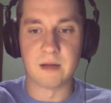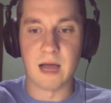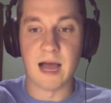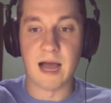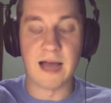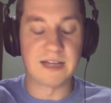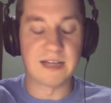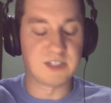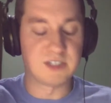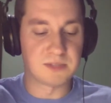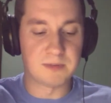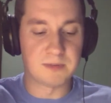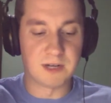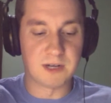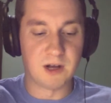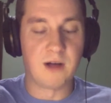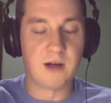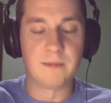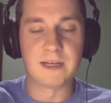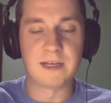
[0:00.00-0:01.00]
I just spent
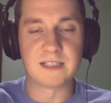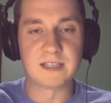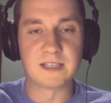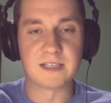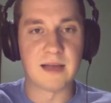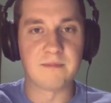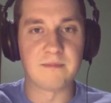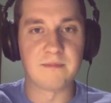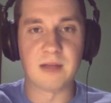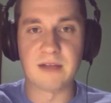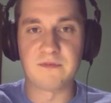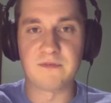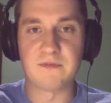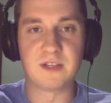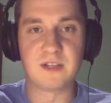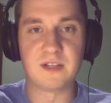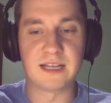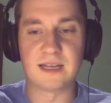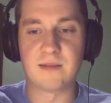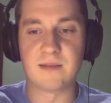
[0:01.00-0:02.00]
all my time. I
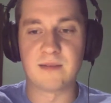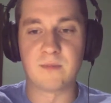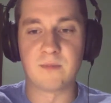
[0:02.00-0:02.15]
feel like in